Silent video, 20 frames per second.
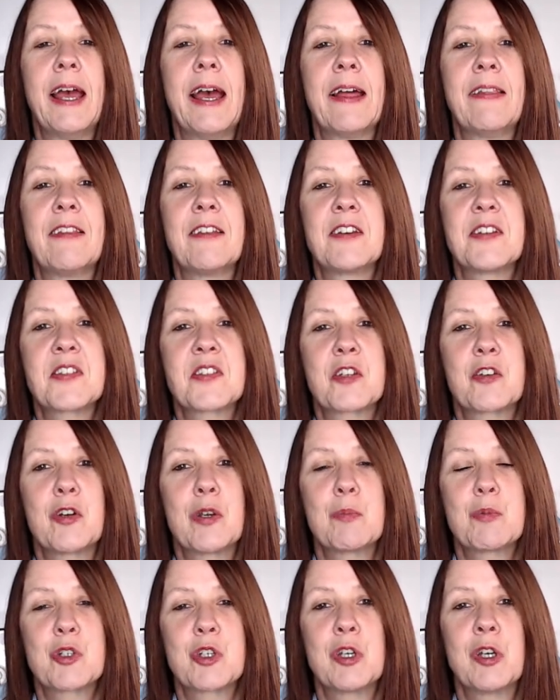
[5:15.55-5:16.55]
In the
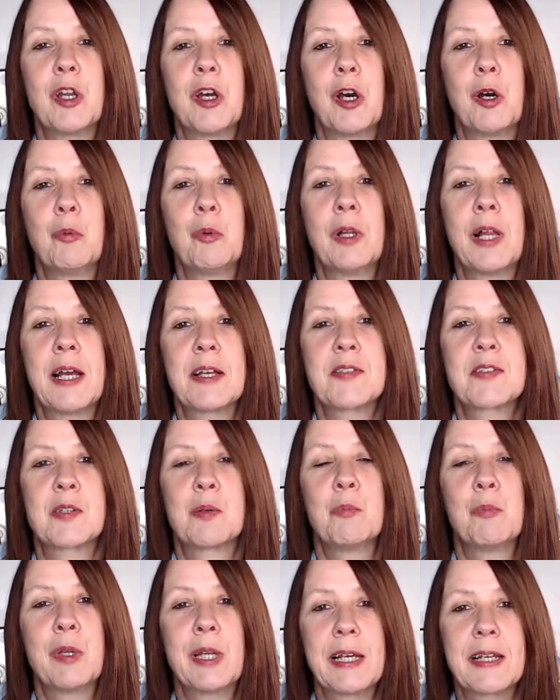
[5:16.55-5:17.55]
description, I will add
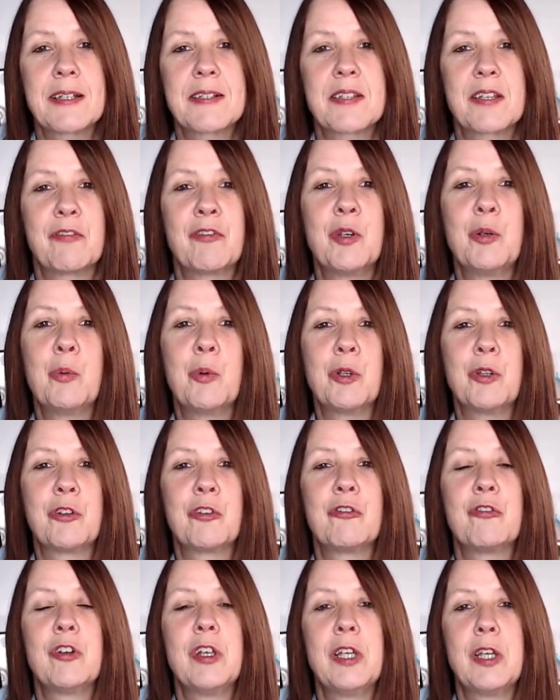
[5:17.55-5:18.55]
some links if you want
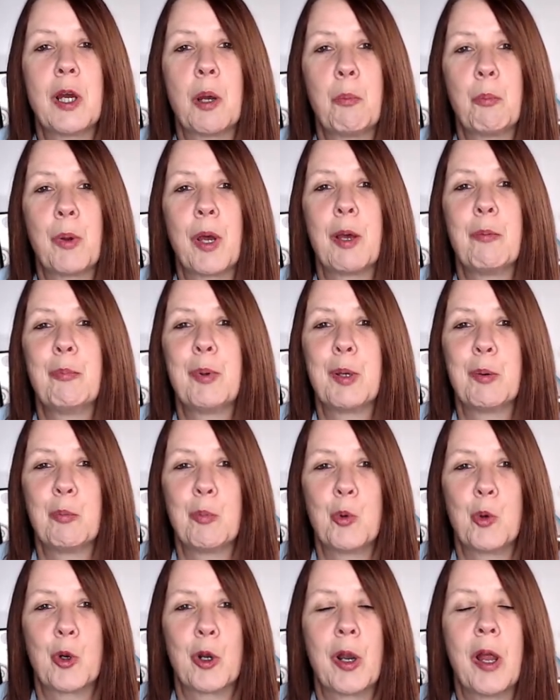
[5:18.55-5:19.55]
to read up a bit
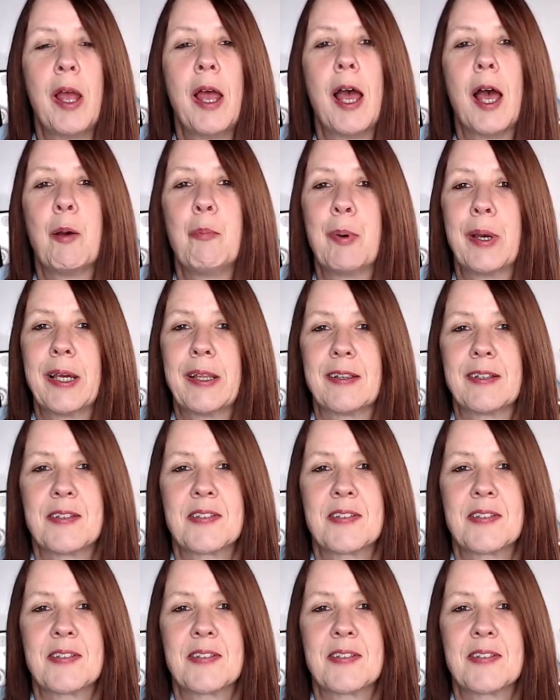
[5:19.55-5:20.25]
more about this